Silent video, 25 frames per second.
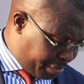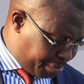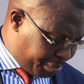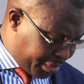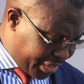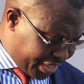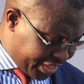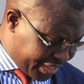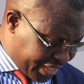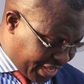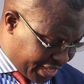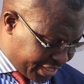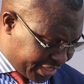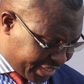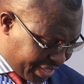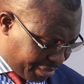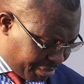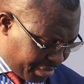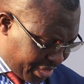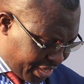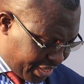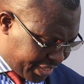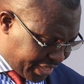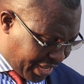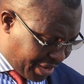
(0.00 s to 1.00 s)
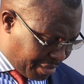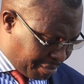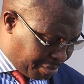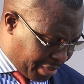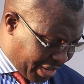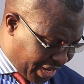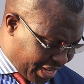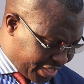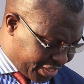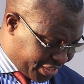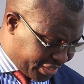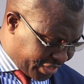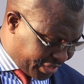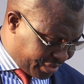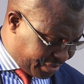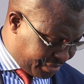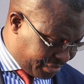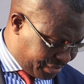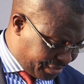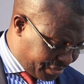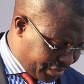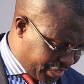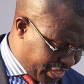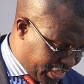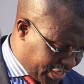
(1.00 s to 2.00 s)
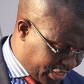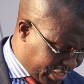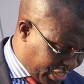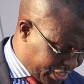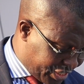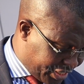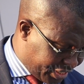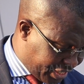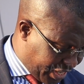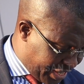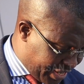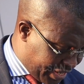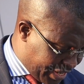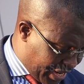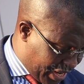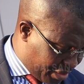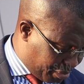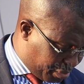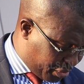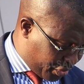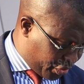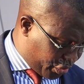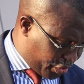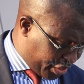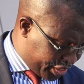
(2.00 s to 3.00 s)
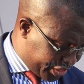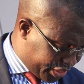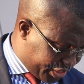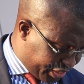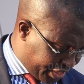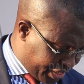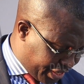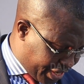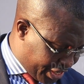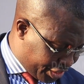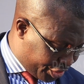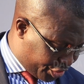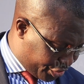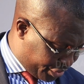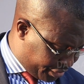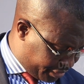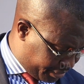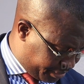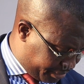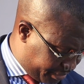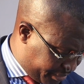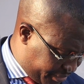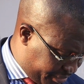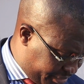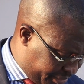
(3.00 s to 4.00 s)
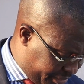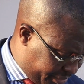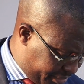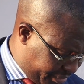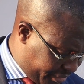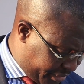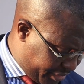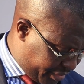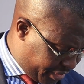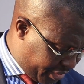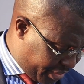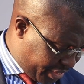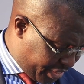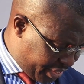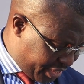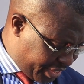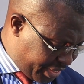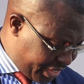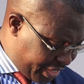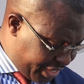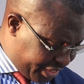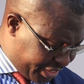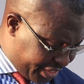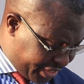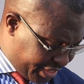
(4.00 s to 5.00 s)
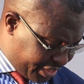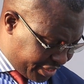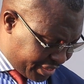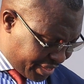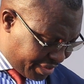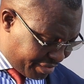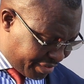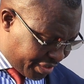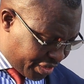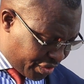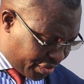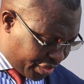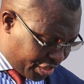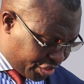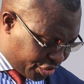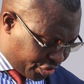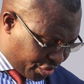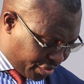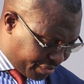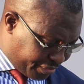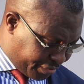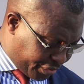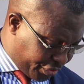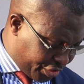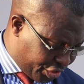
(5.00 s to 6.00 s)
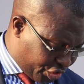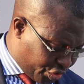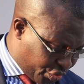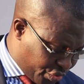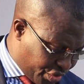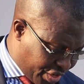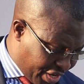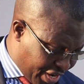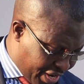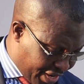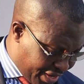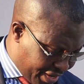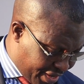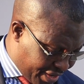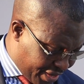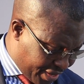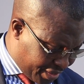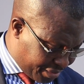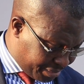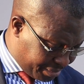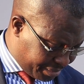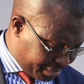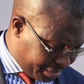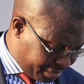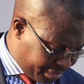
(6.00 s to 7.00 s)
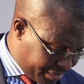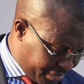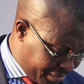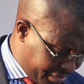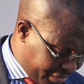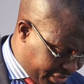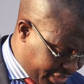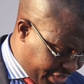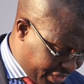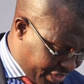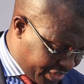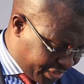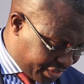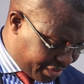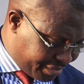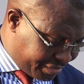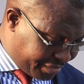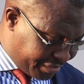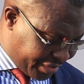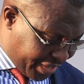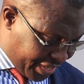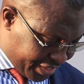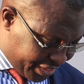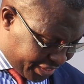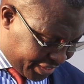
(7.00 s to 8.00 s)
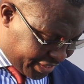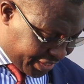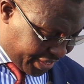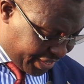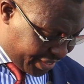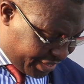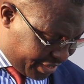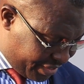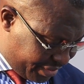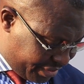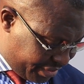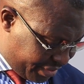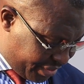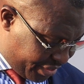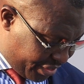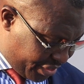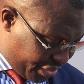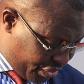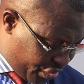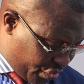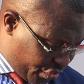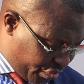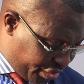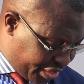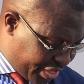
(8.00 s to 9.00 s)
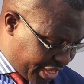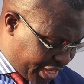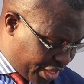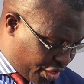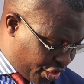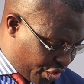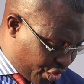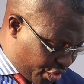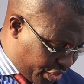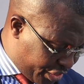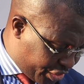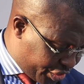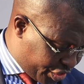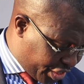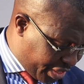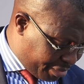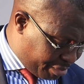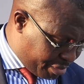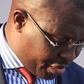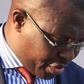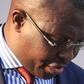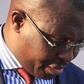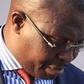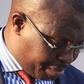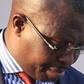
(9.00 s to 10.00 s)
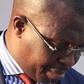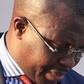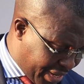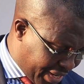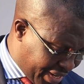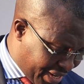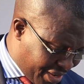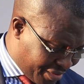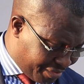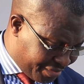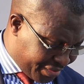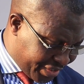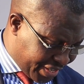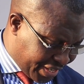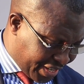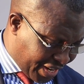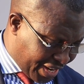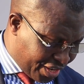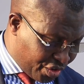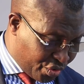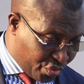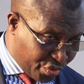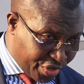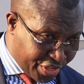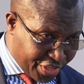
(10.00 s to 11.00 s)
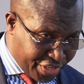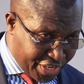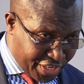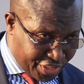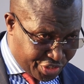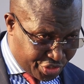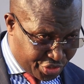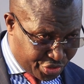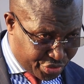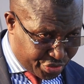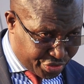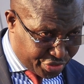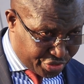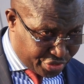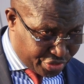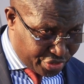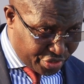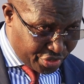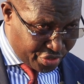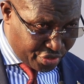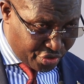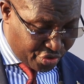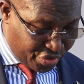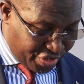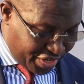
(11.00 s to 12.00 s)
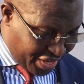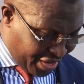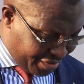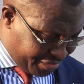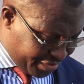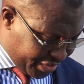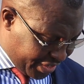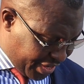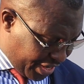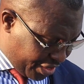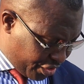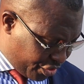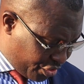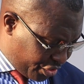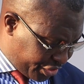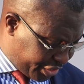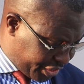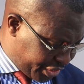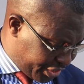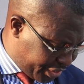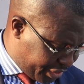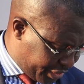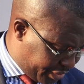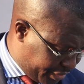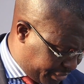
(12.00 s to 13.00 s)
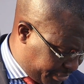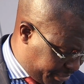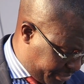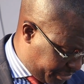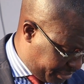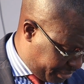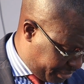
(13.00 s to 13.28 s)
Peace and stability are imperative in sustaining and progressing nation. This is the very reason for which Uganda is invested with the notable Pan-African credentials on the African continent.